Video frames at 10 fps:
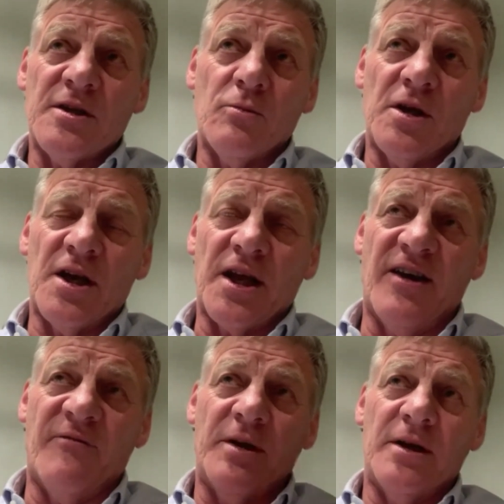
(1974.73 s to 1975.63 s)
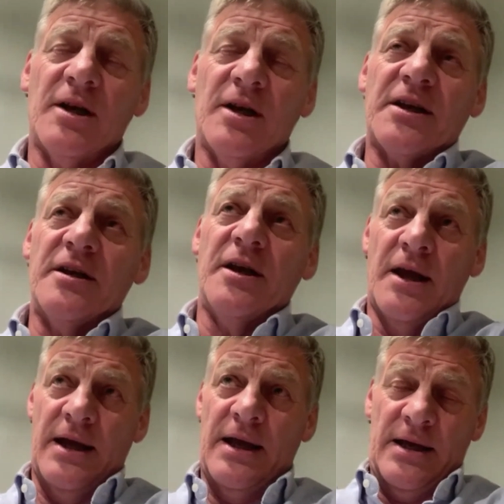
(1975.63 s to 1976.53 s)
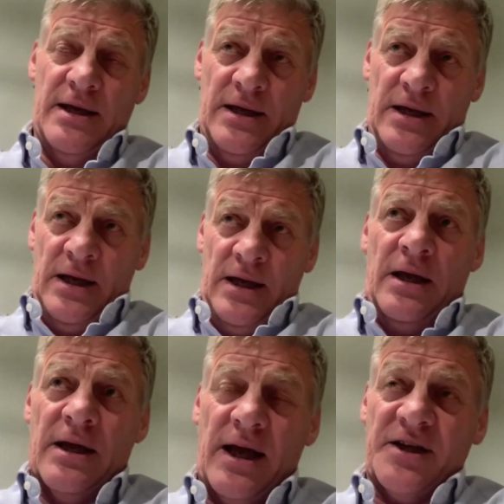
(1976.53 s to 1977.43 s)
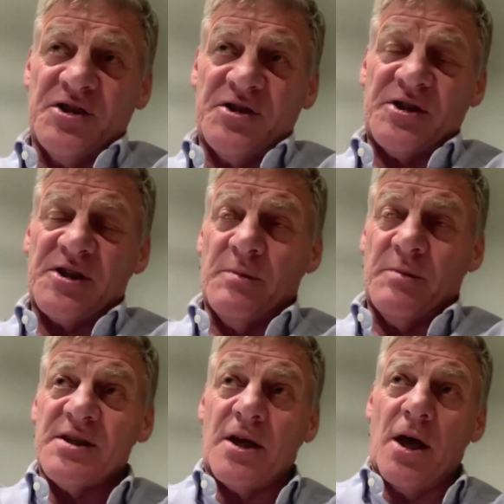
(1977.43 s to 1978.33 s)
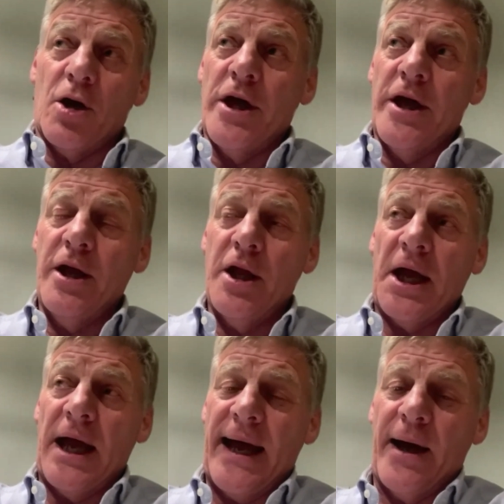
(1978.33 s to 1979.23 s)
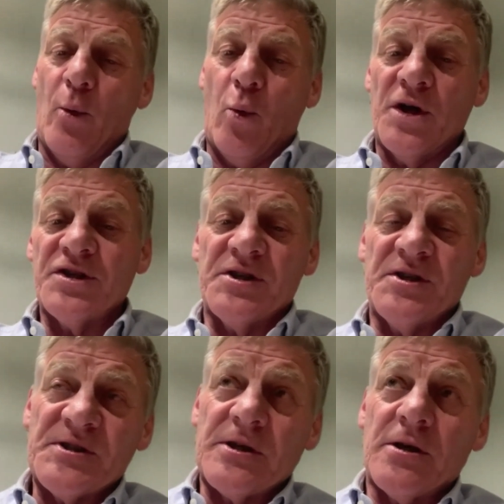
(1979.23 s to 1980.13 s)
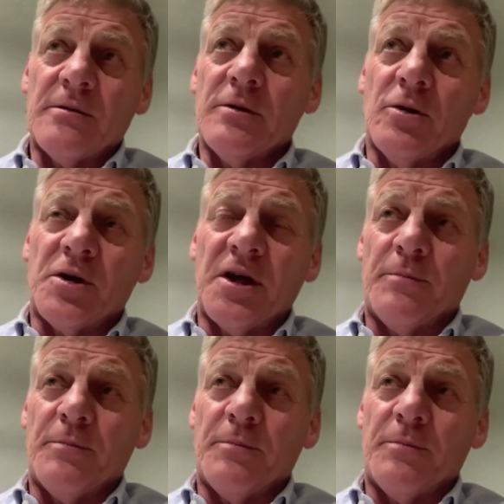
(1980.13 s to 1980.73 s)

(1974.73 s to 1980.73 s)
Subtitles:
We got a government elected just 6 months ago, which is looking at a